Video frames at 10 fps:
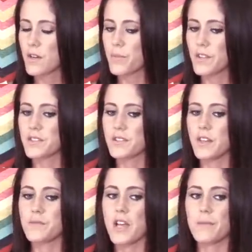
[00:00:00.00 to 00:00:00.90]
But at the
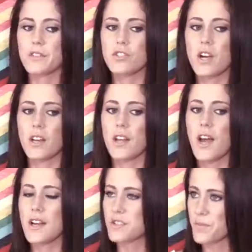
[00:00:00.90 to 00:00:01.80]
same time, I try
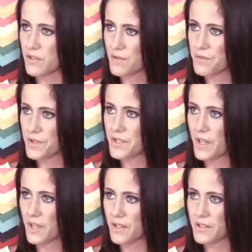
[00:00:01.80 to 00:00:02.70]
not to make those
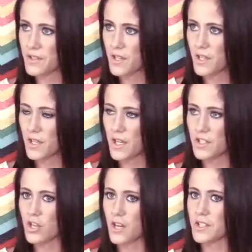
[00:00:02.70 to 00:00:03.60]
mistakes
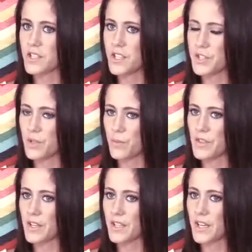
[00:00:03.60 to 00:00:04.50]
and try to teach him. But
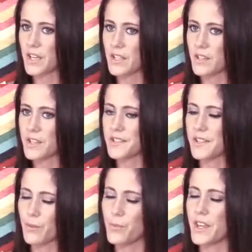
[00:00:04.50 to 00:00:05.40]
then again, he's
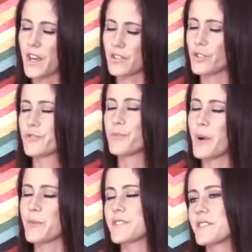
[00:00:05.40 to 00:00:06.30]
like me. I learn from
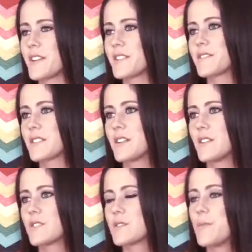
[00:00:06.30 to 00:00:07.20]
my mistakes. Yeah.
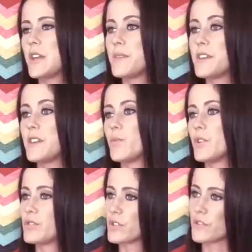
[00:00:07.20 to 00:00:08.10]
So maybe he
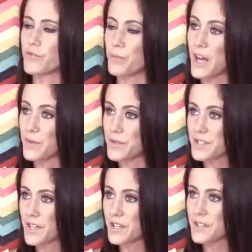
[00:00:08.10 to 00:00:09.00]
will learn from my
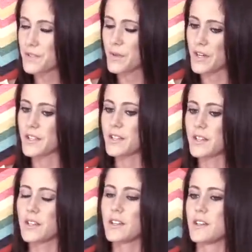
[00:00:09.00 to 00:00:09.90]
mistakes. Mm-hmm. But
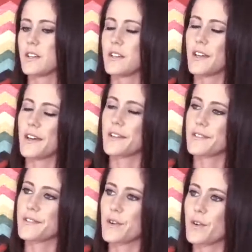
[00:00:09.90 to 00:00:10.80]
yeah,
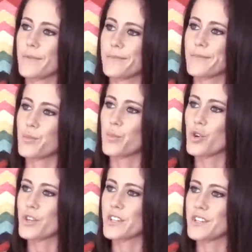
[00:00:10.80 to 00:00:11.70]
so you know, like,
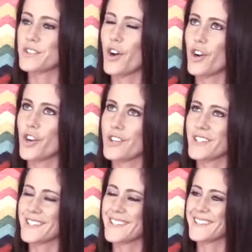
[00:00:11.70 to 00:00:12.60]
working, it's hard.
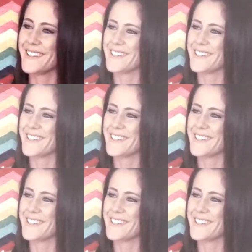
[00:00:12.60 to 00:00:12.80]
Yeah.